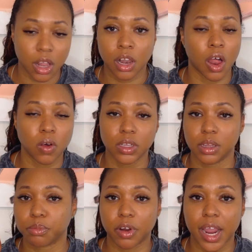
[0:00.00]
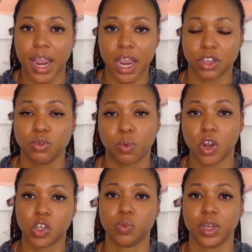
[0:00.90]
clothing brand you
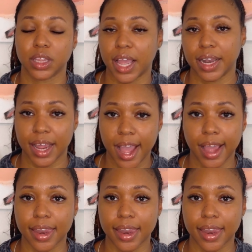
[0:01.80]
working with that day.